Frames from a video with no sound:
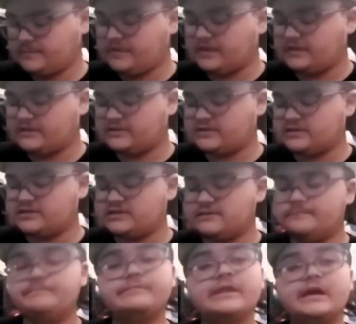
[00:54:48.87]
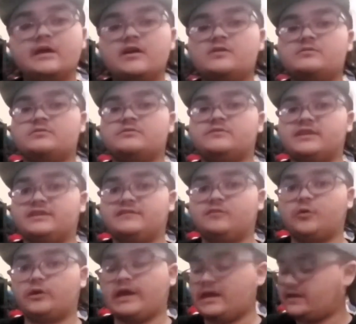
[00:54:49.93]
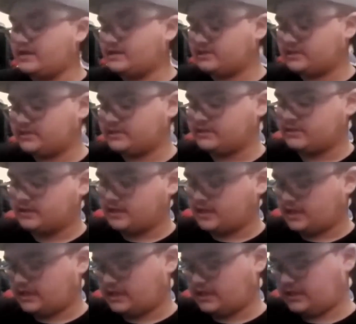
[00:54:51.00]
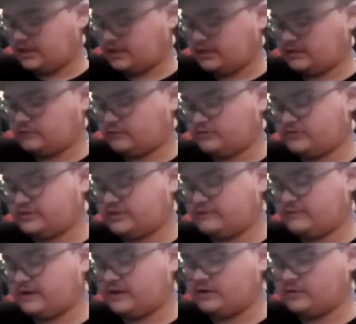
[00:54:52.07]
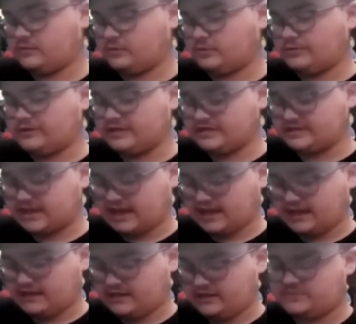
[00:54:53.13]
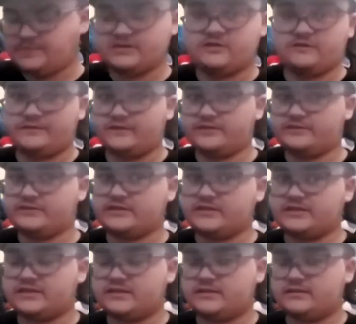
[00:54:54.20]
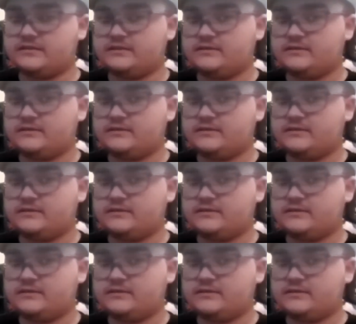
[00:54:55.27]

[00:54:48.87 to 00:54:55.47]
yeah, so this comes with the 4K disc, as well as the regular Blu-ray disc and the special features disc.